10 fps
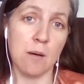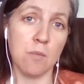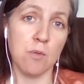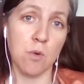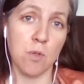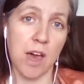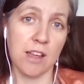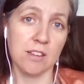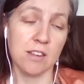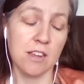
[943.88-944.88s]
for that.
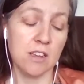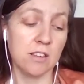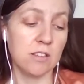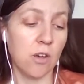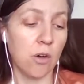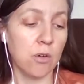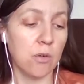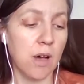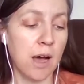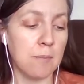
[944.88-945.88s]
So
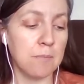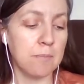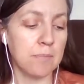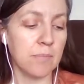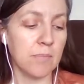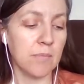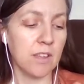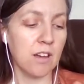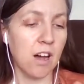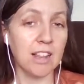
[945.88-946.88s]
I